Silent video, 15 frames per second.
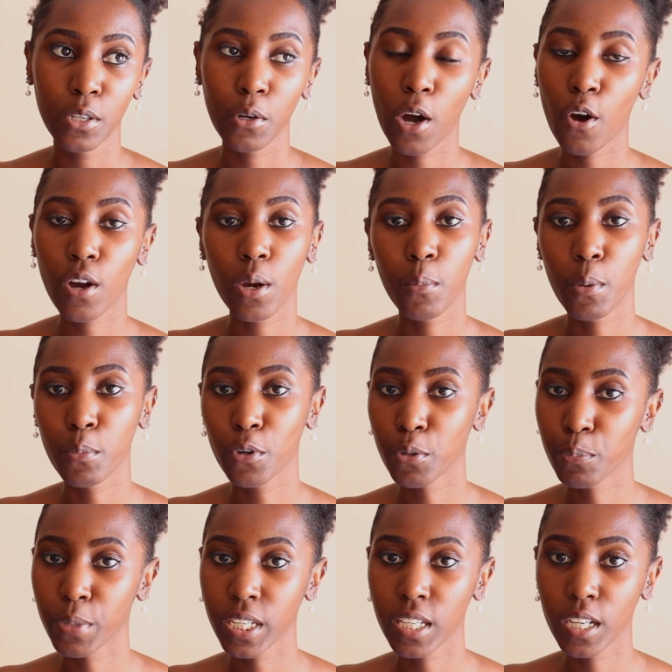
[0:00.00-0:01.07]
How come I'm
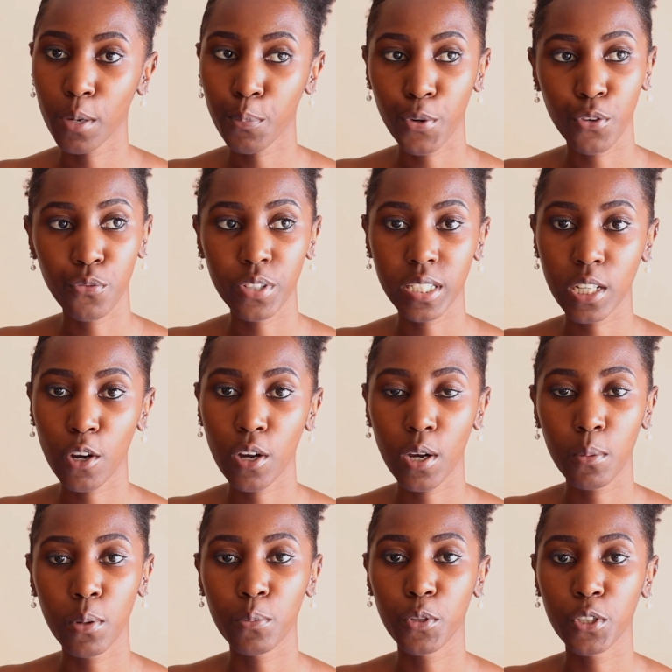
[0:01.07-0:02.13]
not making a profit? How
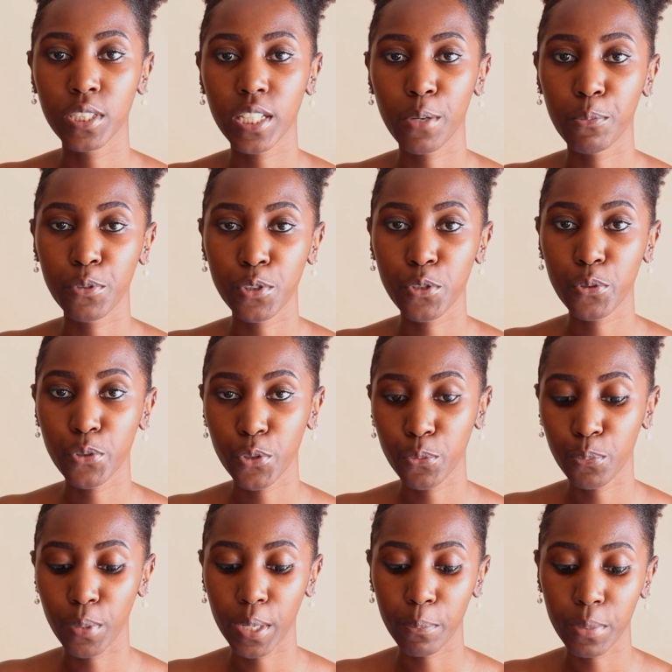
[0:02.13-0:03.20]
come I'm not able to grow
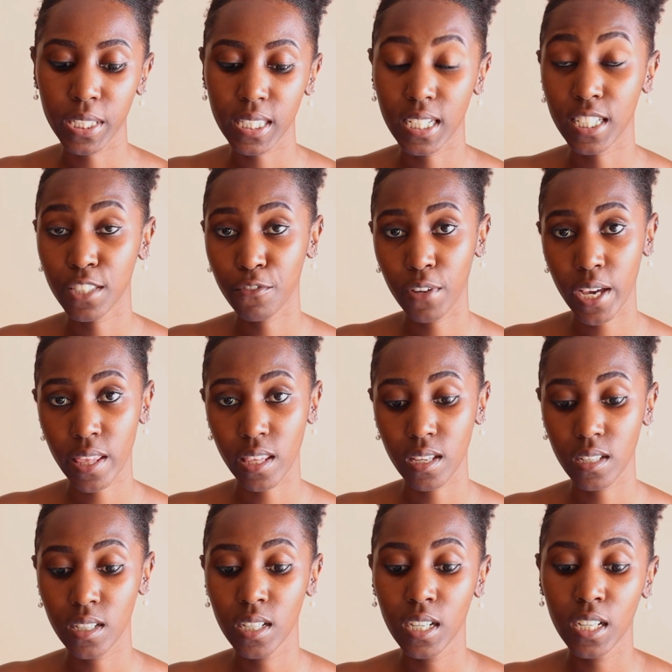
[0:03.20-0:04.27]
my business
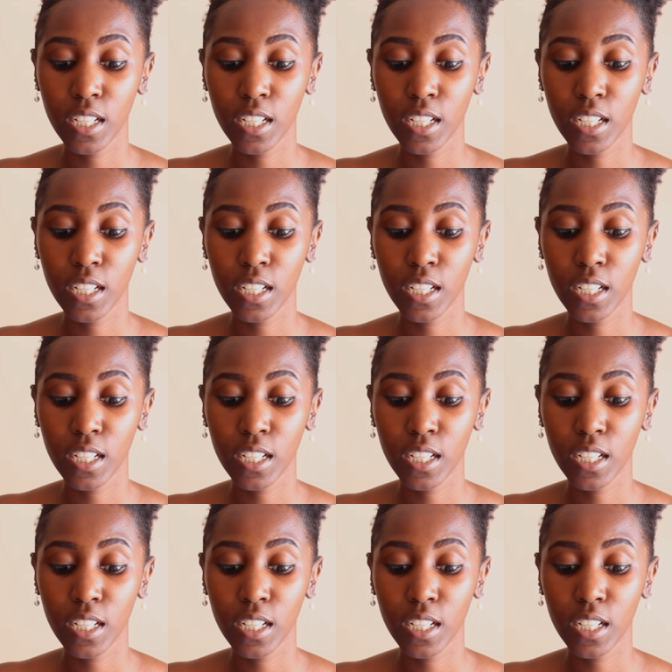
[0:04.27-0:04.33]
further?